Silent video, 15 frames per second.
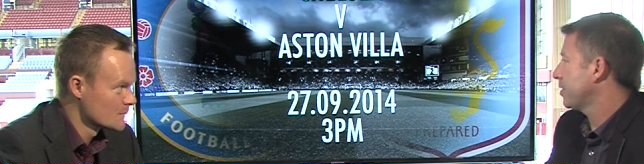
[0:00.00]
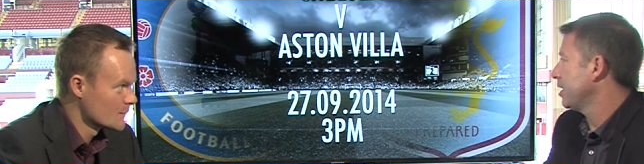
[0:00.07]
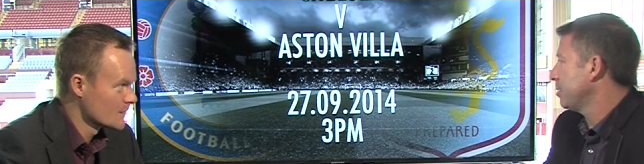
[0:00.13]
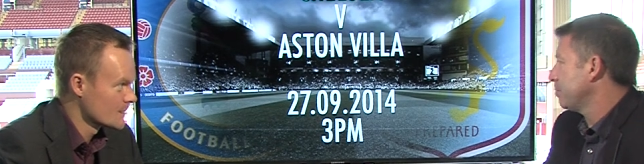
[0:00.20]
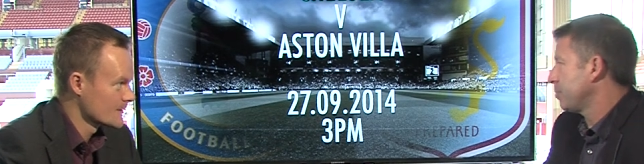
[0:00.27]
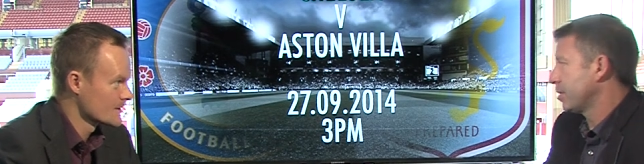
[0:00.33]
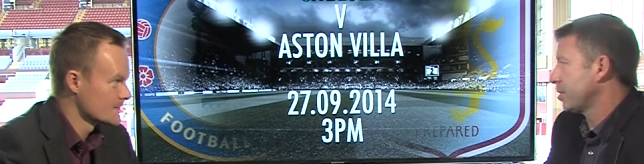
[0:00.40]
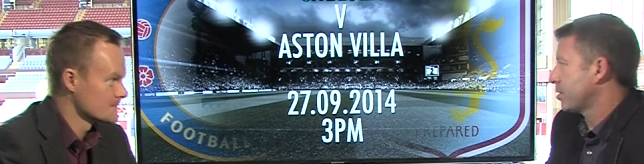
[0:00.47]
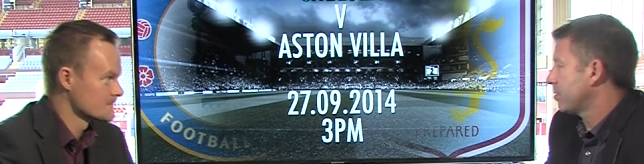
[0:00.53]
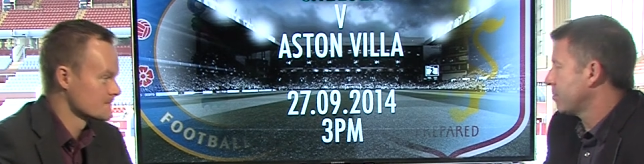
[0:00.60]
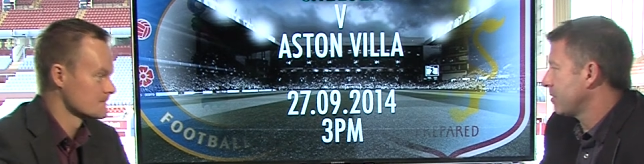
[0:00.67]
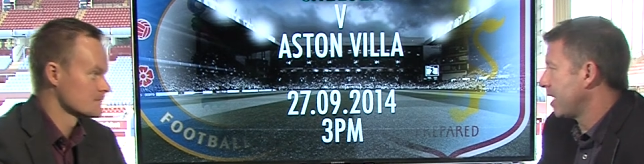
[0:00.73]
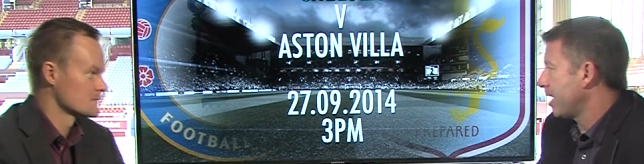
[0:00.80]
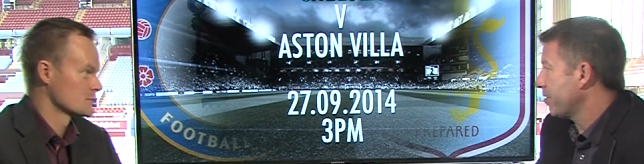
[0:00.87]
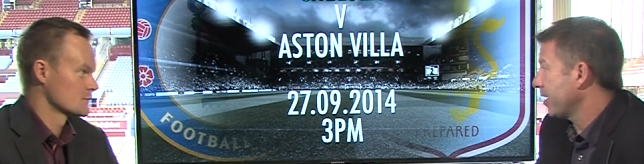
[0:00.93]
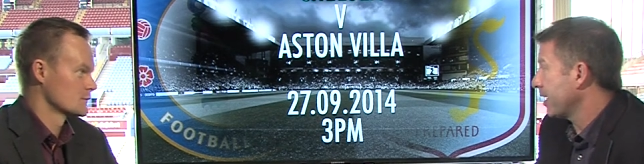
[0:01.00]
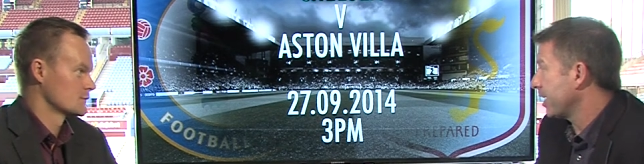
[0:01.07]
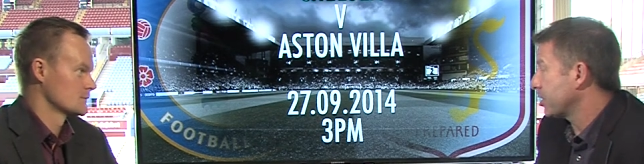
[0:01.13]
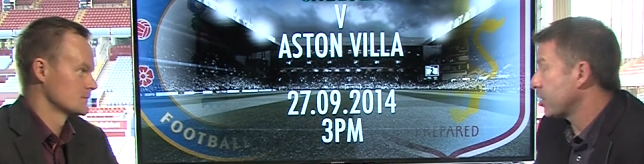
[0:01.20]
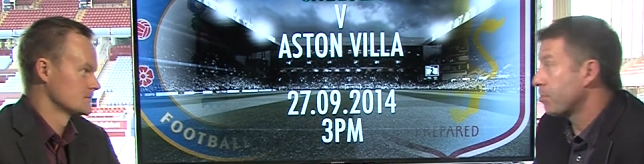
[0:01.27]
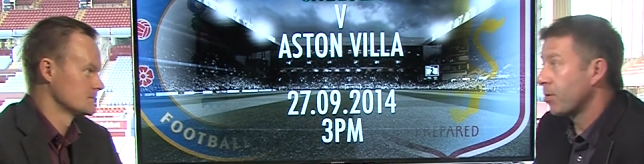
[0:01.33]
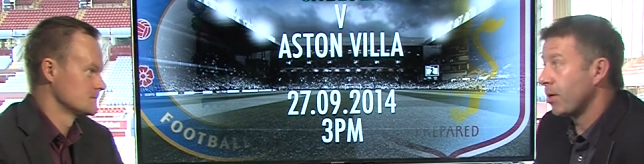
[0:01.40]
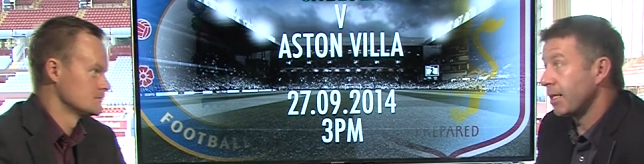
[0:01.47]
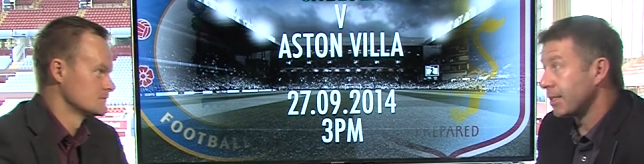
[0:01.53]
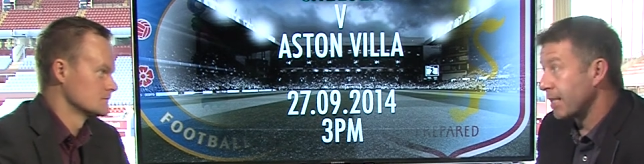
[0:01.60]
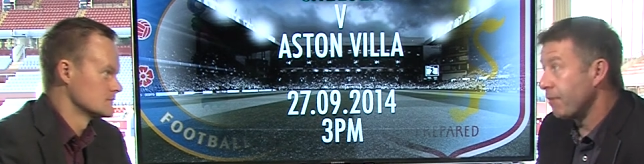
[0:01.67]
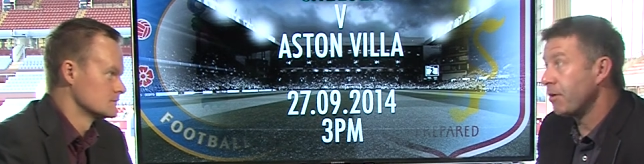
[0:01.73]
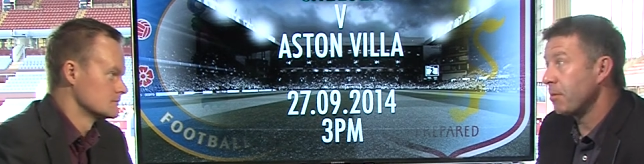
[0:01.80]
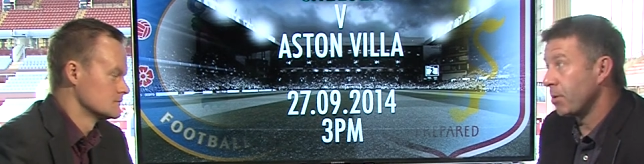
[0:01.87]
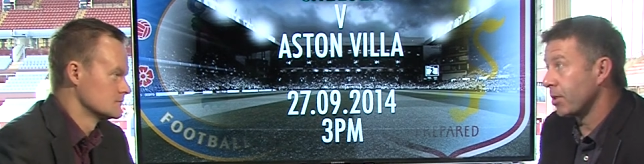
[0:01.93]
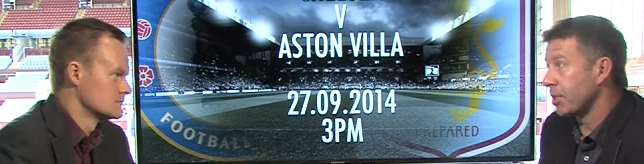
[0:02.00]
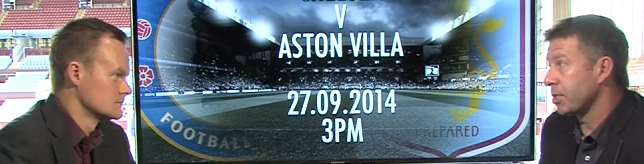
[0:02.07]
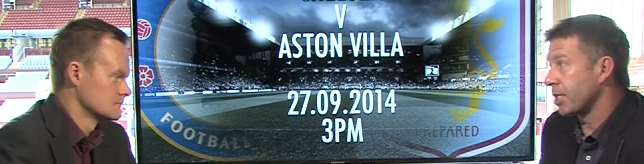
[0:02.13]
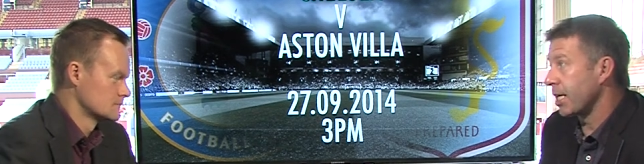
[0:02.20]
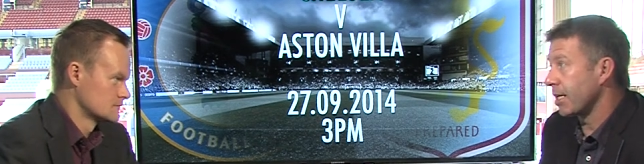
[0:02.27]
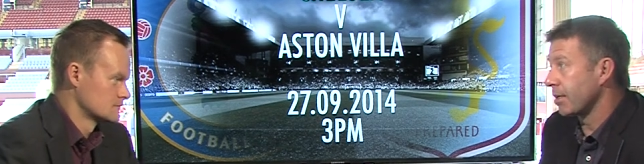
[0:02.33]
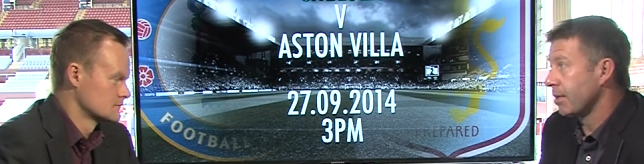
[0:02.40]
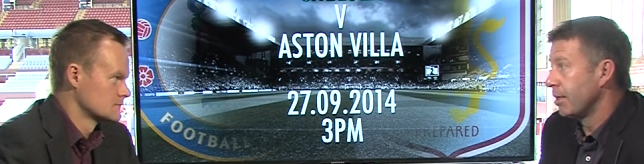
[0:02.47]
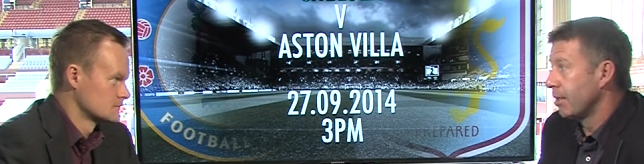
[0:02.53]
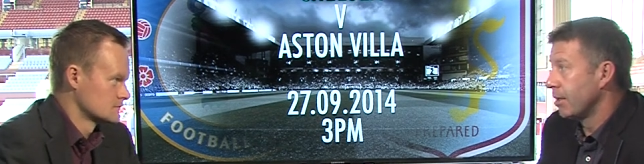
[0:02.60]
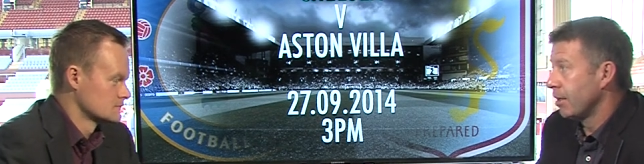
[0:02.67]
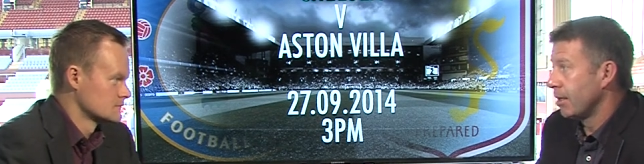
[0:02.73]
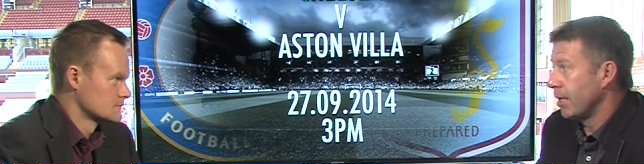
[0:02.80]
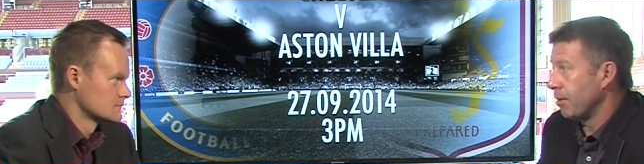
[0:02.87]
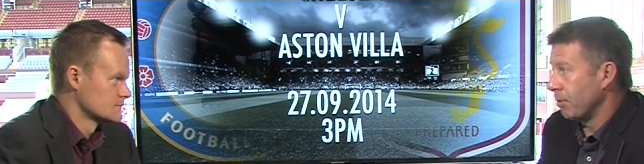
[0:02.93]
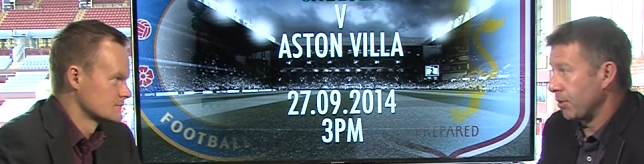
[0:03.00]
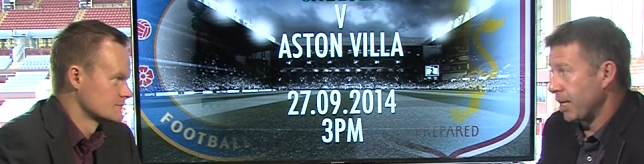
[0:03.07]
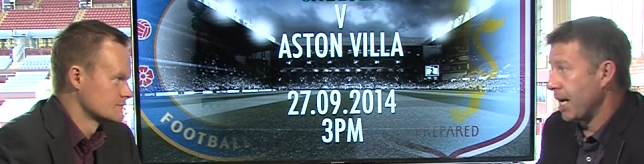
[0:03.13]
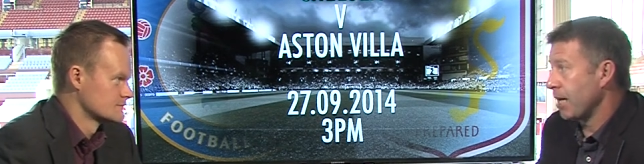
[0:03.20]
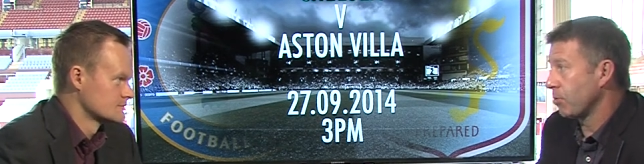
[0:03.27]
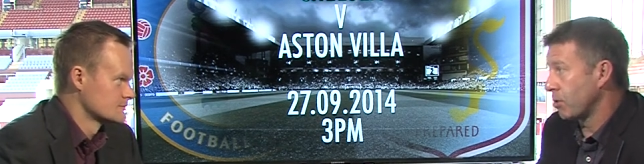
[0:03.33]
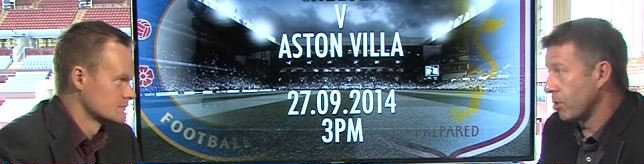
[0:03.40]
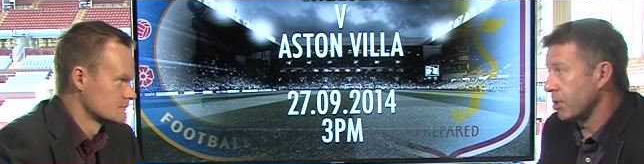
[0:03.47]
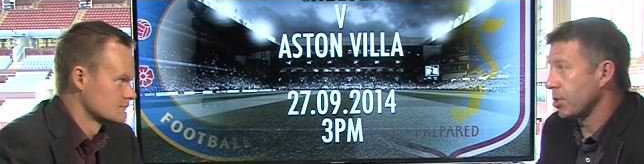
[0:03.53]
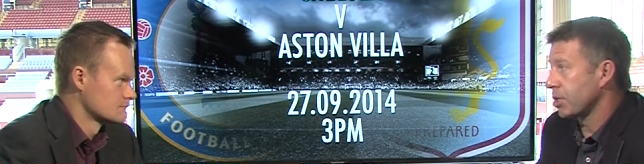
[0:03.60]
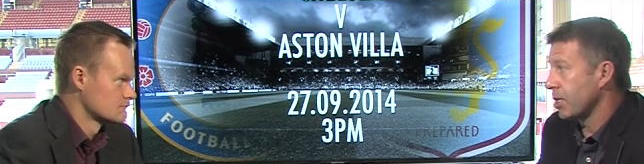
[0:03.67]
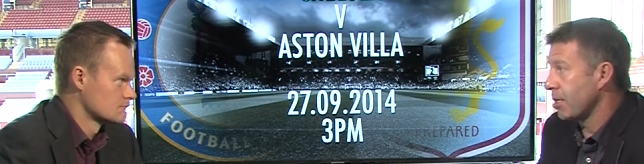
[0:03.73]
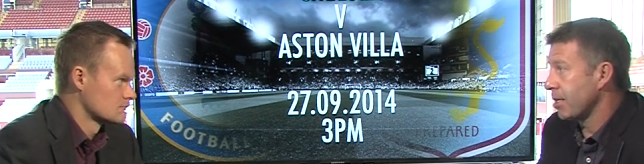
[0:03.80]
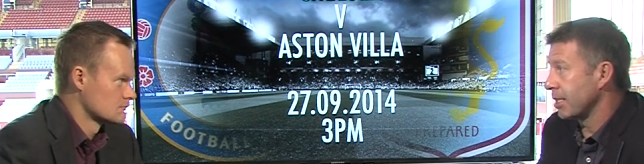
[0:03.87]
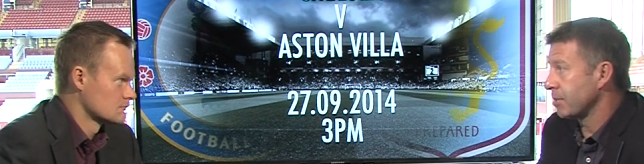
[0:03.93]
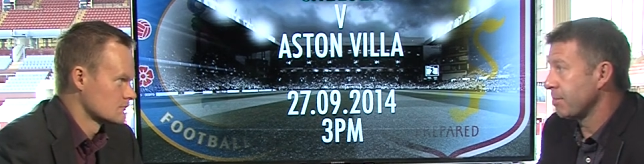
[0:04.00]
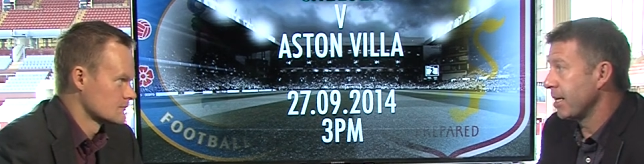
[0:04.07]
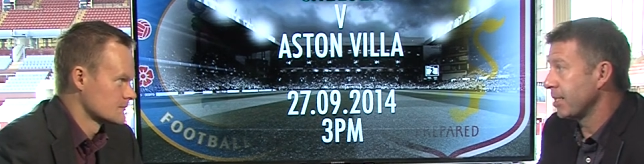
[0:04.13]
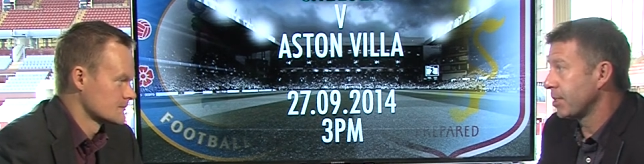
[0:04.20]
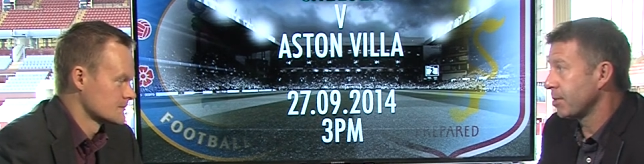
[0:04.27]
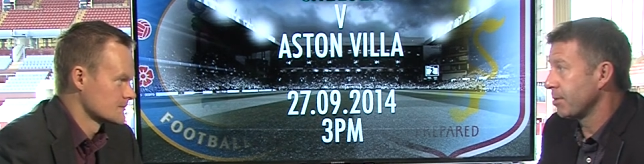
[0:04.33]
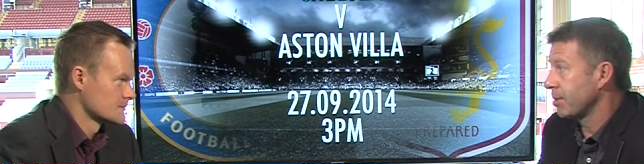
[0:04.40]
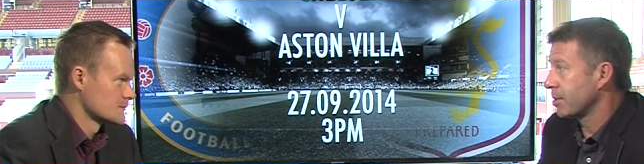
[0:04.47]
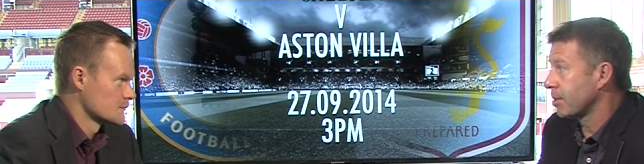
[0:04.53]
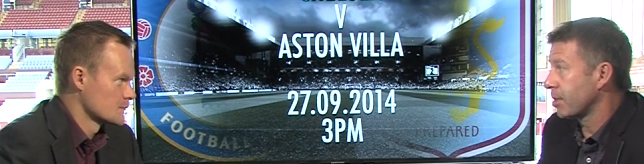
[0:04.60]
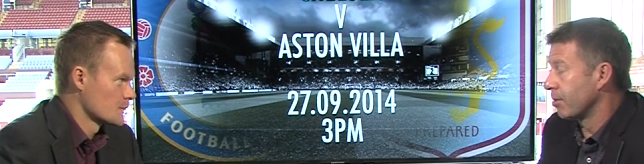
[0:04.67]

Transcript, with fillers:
Speaker 1: Philippe has, I think he surprised everybody, Jack, with how good a start he's made to his